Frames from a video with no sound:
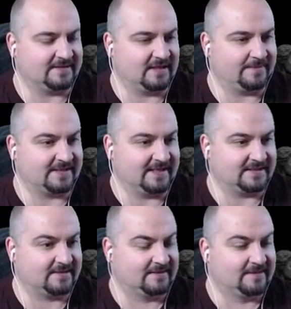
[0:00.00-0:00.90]
The armor
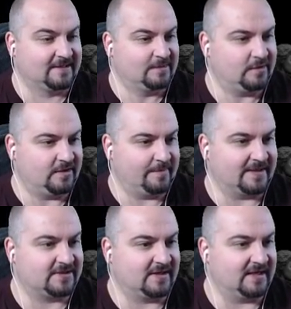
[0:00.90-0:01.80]
stands were your
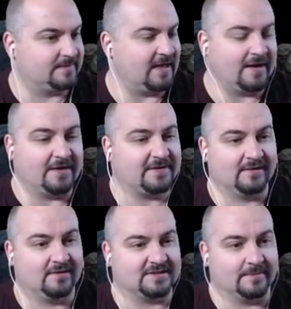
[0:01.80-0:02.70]
best chance. But I've
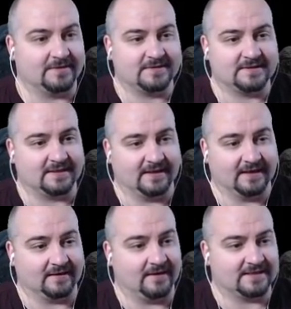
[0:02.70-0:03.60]
killed lots of monsters in
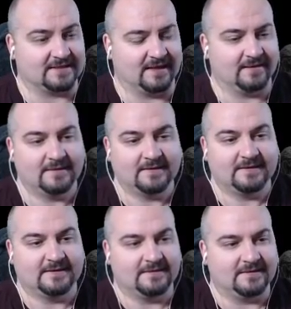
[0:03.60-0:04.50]
here, guys, like,
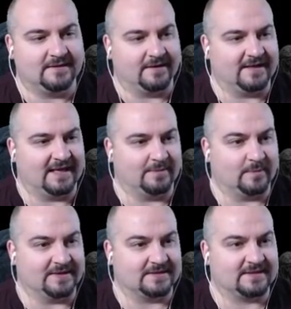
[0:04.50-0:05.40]
you know, named
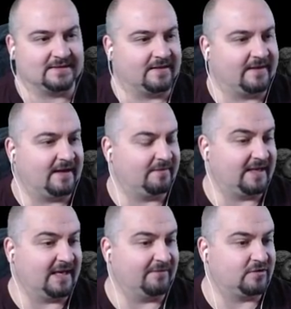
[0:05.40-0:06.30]
ones, things like that, and
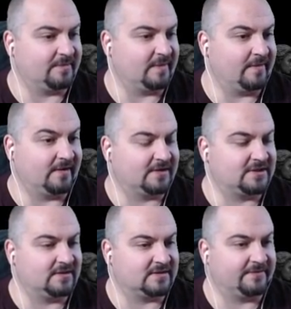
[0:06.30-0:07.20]
they have dropped the Monarch
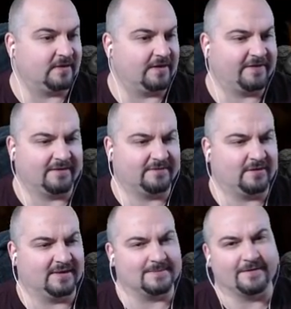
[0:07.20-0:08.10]
Shields before. I think I'm
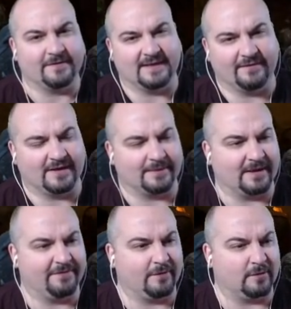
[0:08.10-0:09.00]
doing this method now. I've had
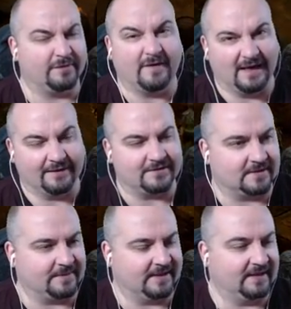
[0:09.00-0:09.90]
about 4 or 5
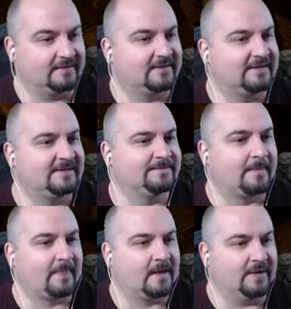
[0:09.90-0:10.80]
drop now.
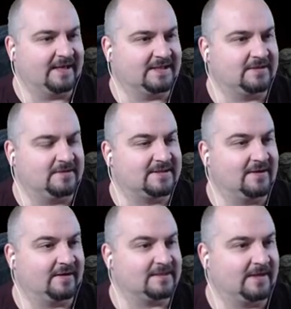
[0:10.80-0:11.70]
One had 2
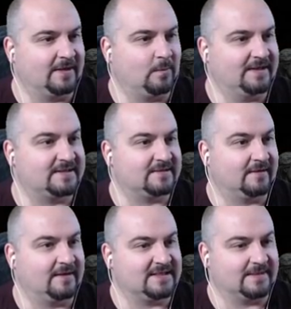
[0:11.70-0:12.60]
sockets, one had 1
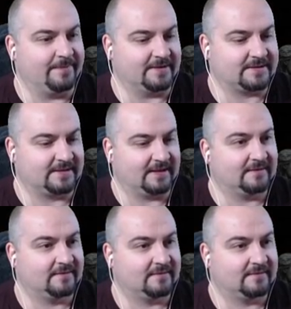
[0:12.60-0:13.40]
socket. There's a boss here.